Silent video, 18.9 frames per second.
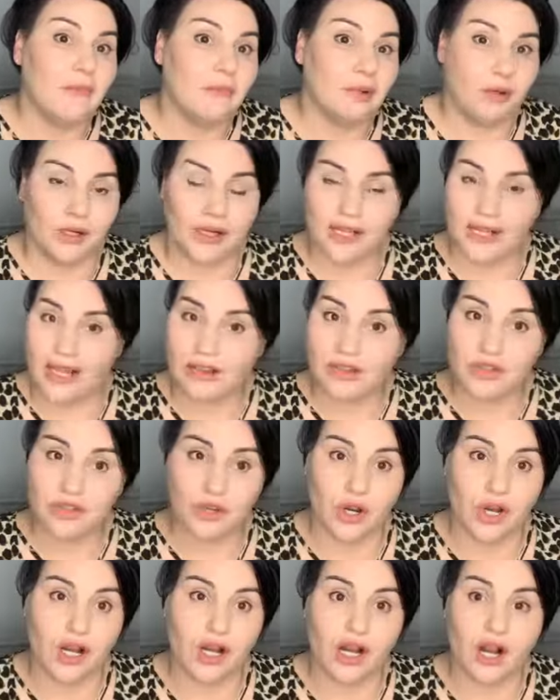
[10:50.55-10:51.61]
putting
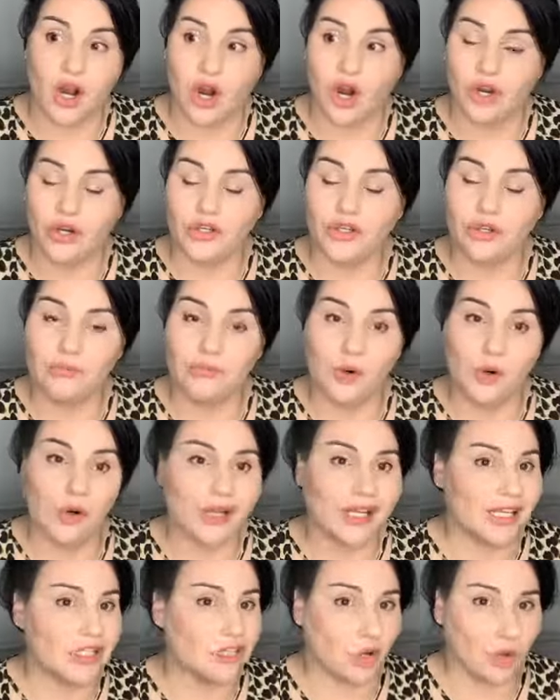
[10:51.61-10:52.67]
extra on your
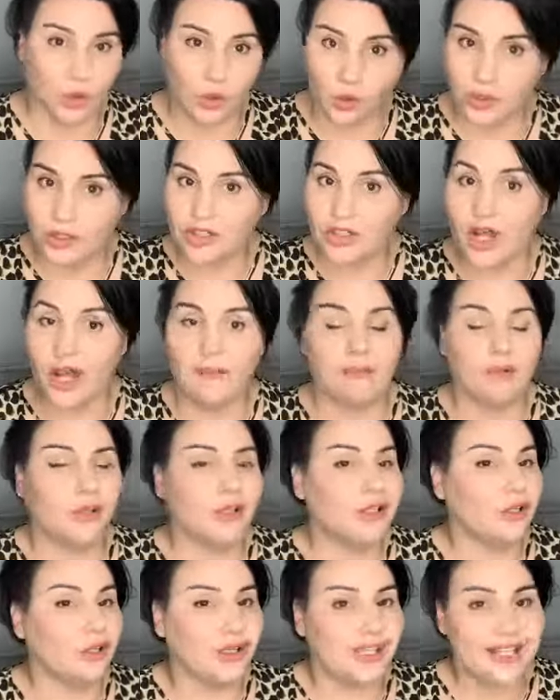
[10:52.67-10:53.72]
mortgage all the time,
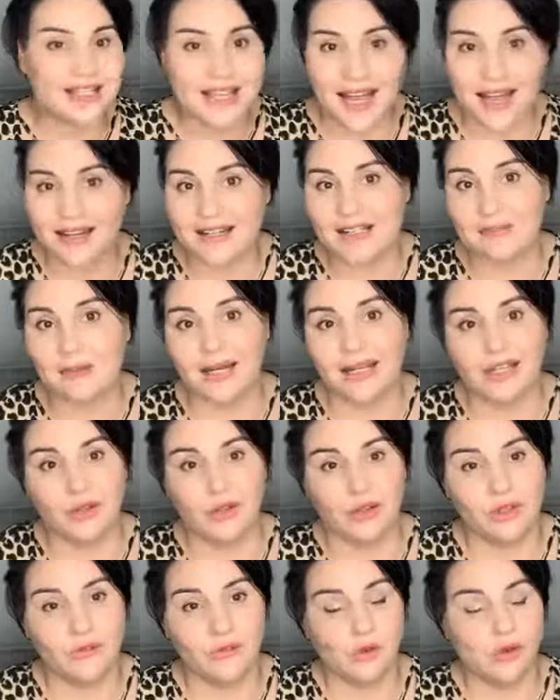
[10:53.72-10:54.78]
putting all your tax money
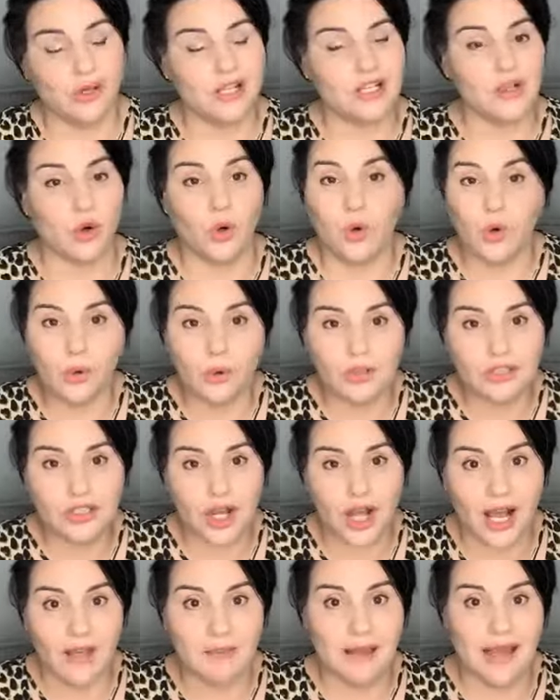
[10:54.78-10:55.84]
on the mortgage all the
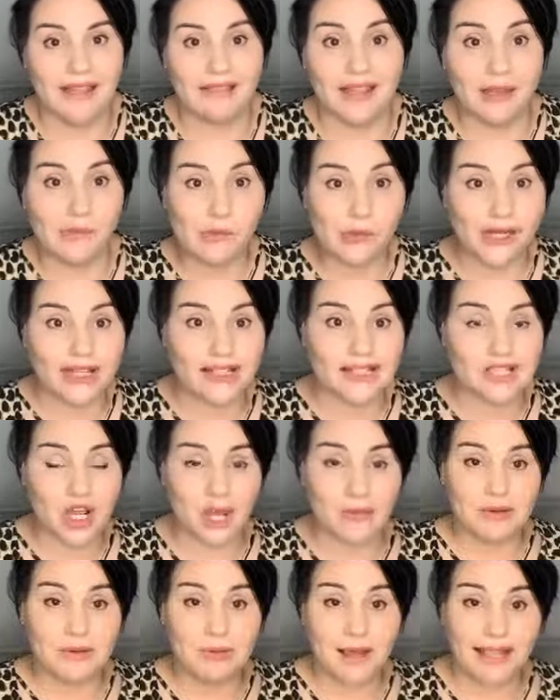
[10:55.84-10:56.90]
time, and then when it's
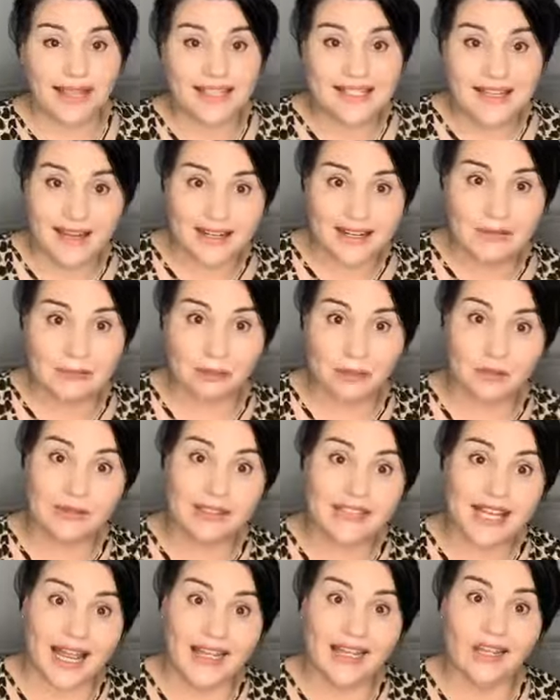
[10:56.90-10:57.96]
time to pay your tax bill,
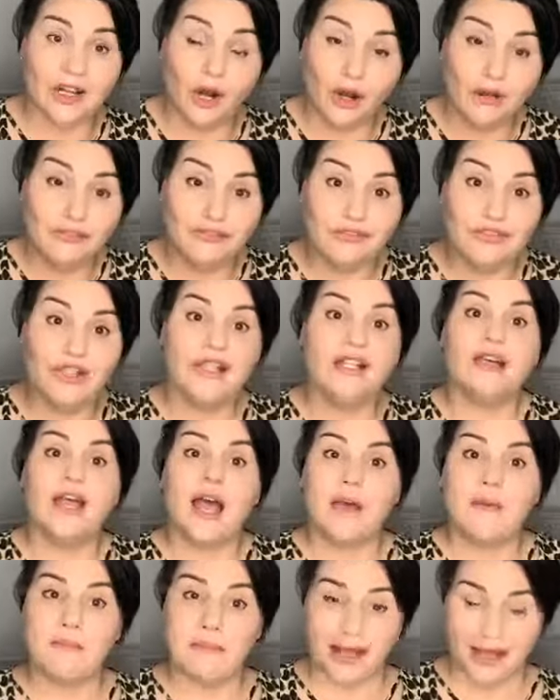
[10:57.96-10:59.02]
take it off,
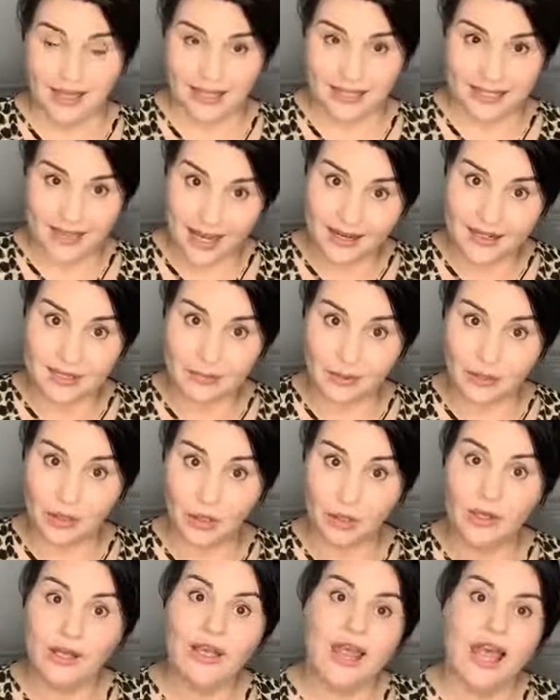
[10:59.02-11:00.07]
pay your tax
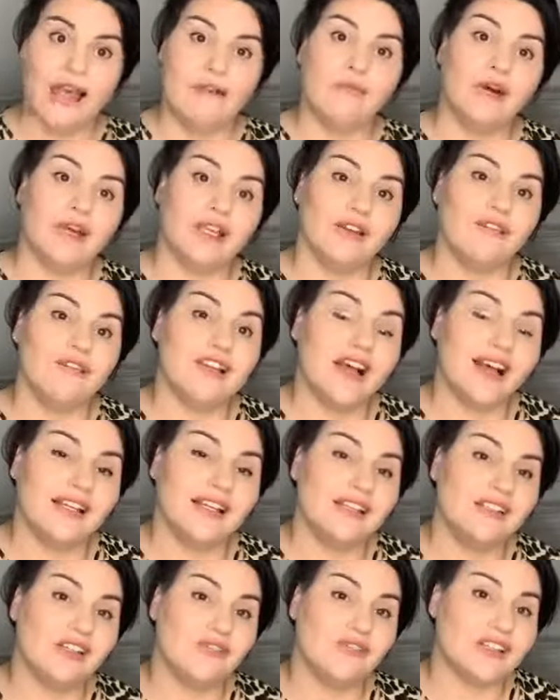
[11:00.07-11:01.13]
bill, and what you've done
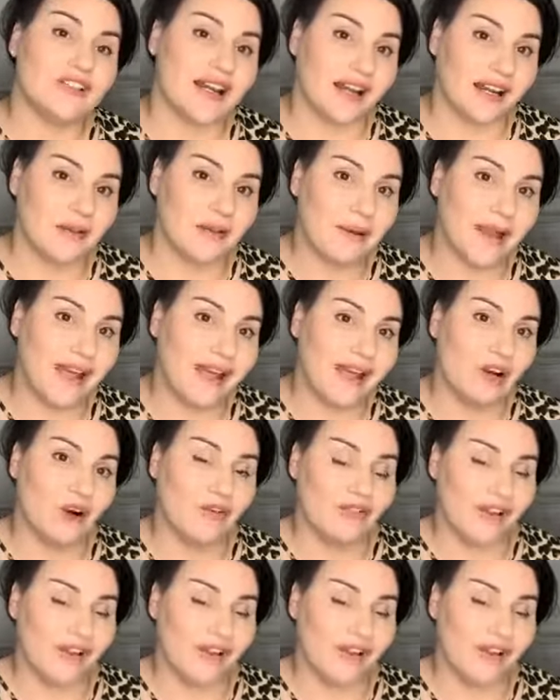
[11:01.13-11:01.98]
is you've started paying